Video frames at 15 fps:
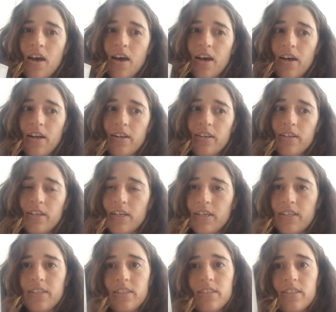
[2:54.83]

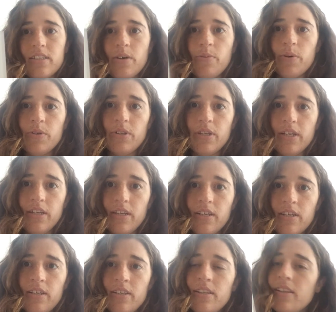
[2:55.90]
and this is about
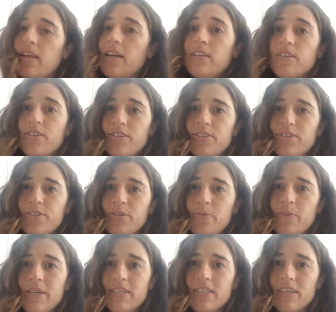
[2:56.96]
that culture
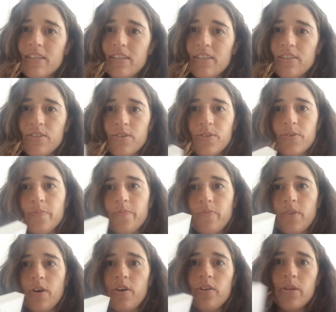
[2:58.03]
basically, so
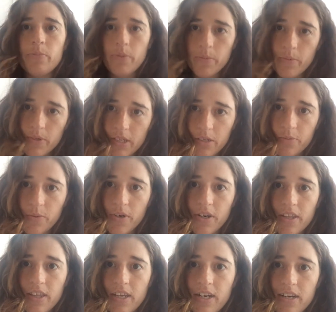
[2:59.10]
all the people that
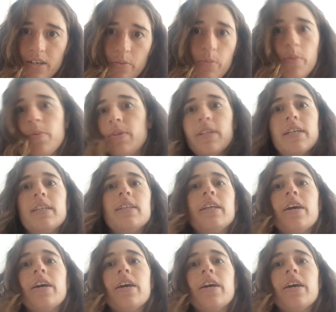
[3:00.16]
work there, the people that